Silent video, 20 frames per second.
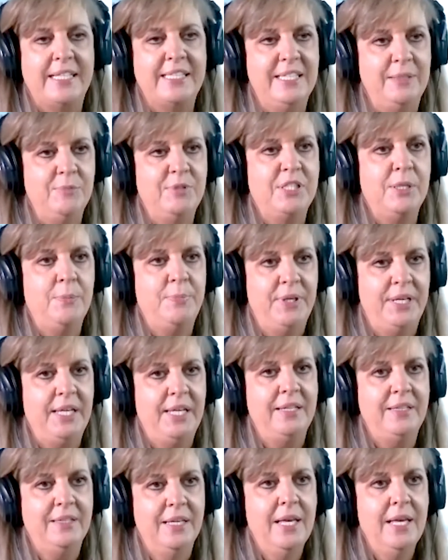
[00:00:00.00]
seems to
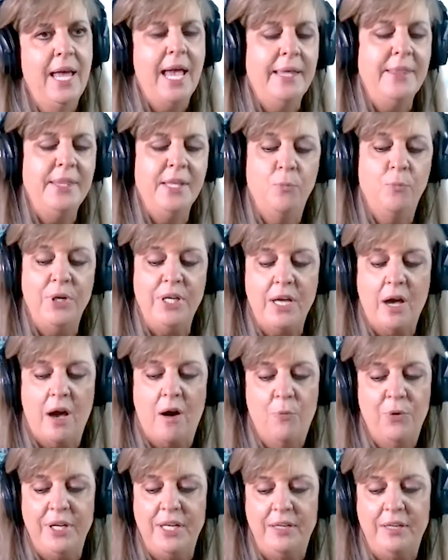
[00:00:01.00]
be. And then we uh,
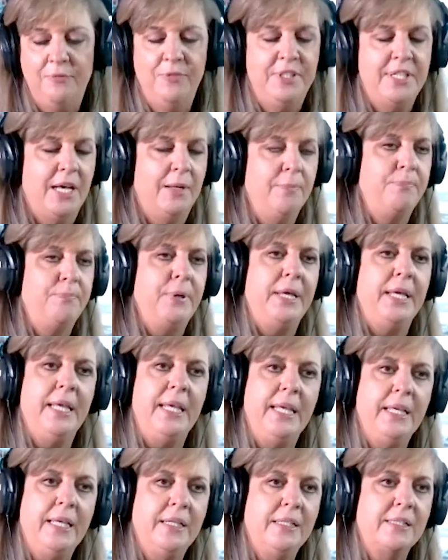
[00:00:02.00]
we've done
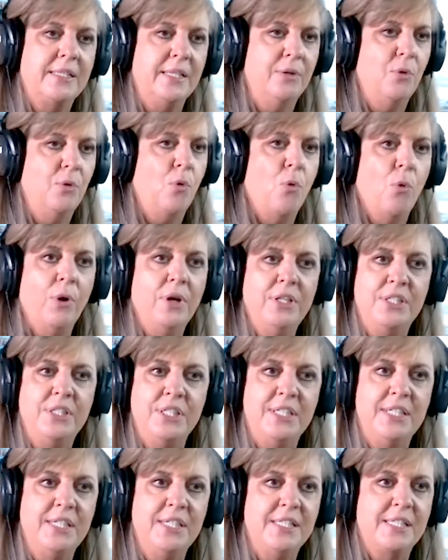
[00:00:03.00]
pinks and
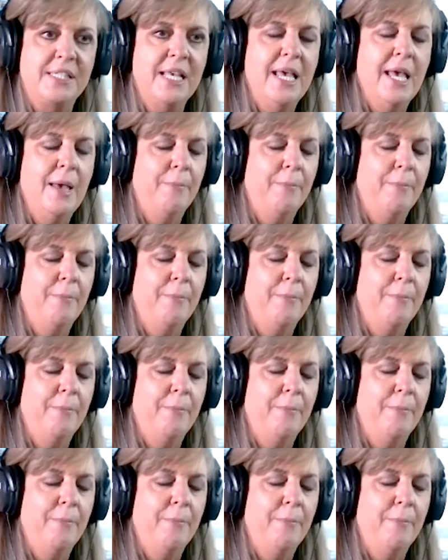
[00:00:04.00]
oranges,